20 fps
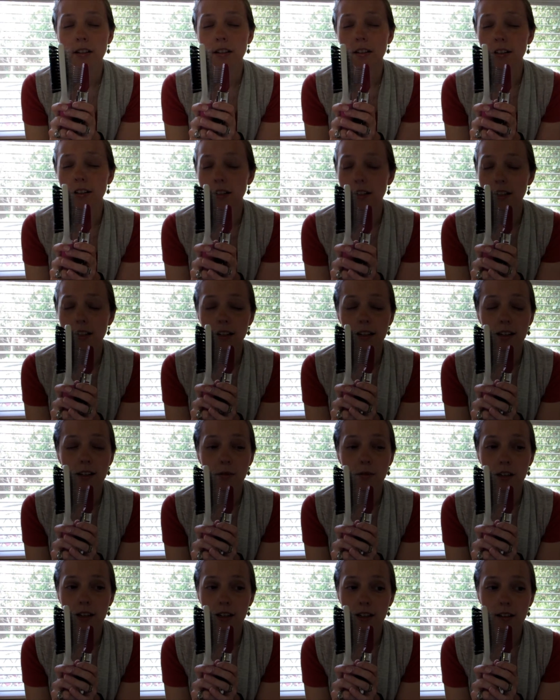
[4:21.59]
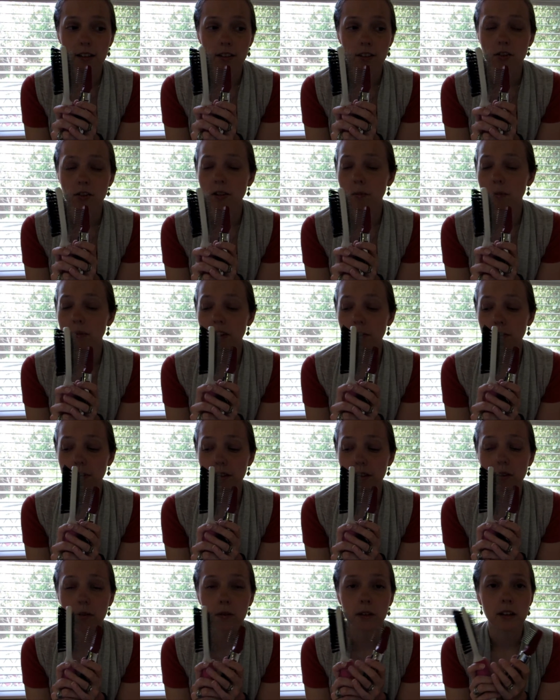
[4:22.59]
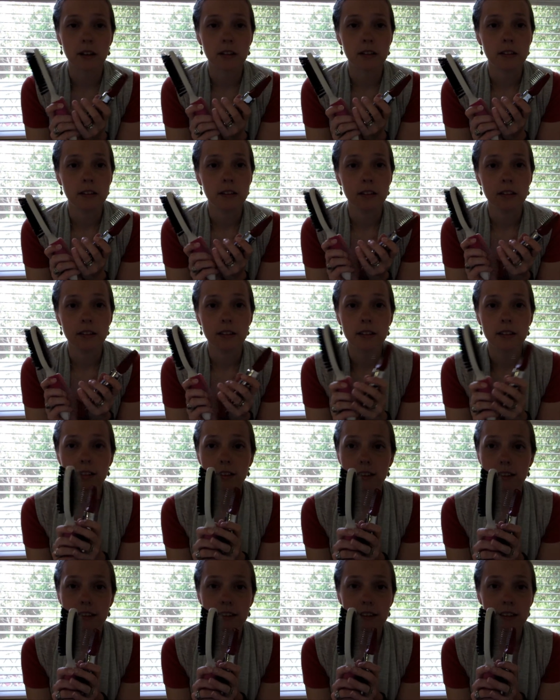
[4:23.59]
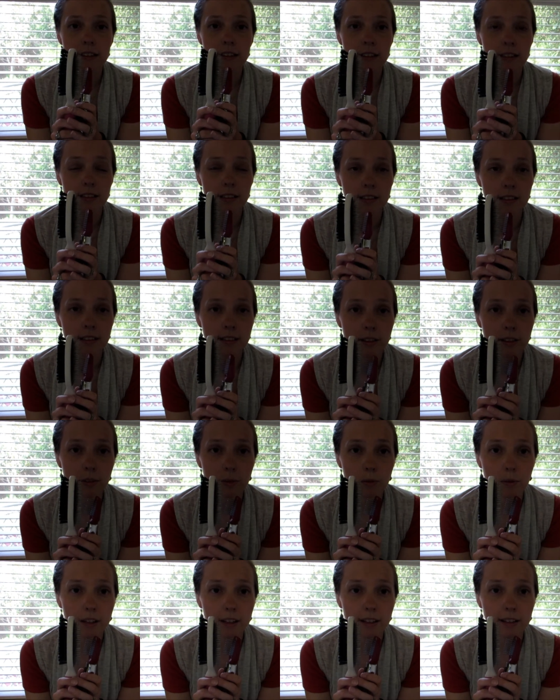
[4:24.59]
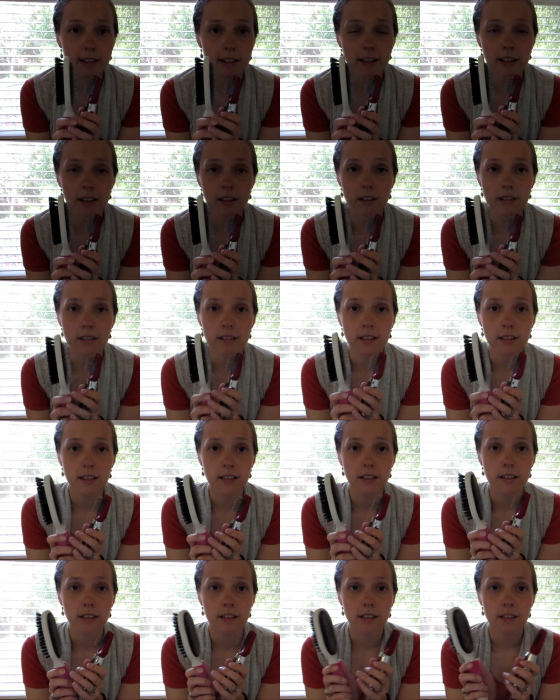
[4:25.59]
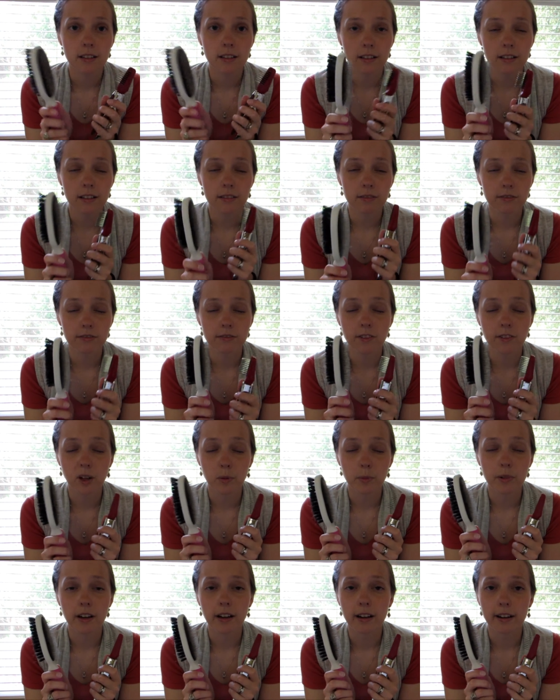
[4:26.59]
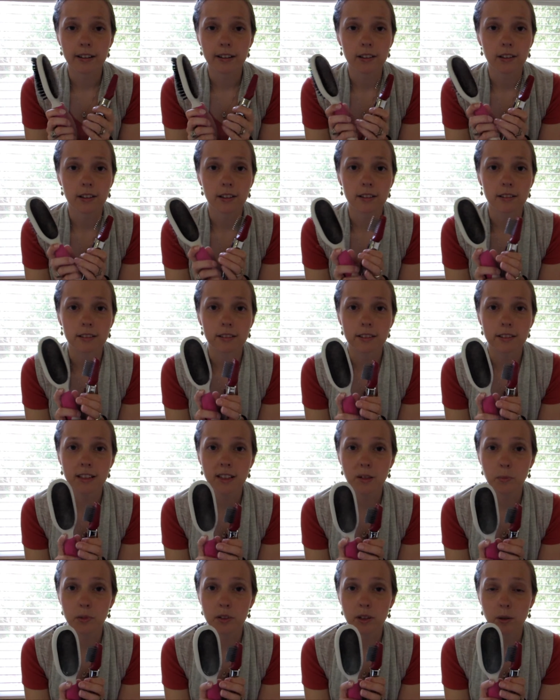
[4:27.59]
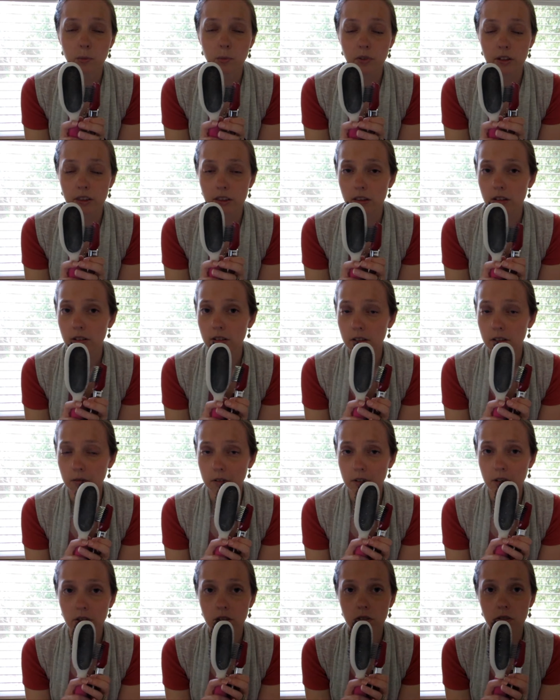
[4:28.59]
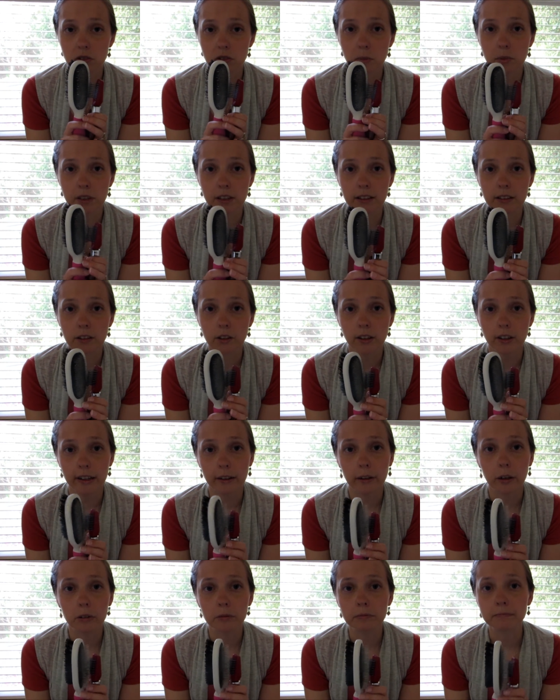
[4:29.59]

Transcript: any kind of weekend trip that we go on, because I don't want to fall behind on keeping up with her grooming and her hair.